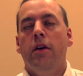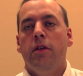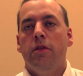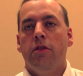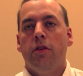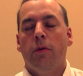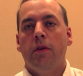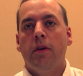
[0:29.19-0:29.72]

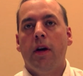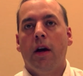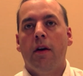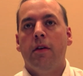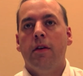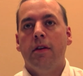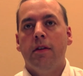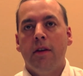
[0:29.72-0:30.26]
So in
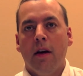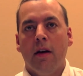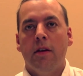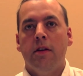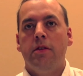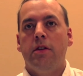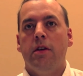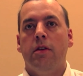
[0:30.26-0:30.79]

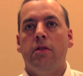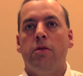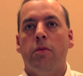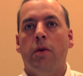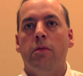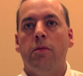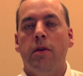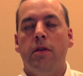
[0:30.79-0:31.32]
counterintelligence,
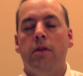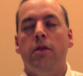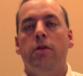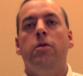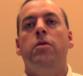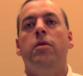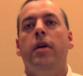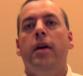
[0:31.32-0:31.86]
what we
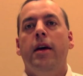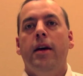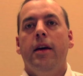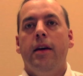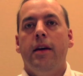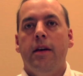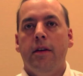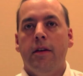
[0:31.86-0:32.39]
do
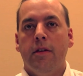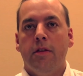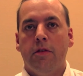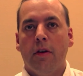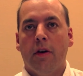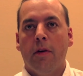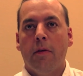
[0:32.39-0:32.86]
is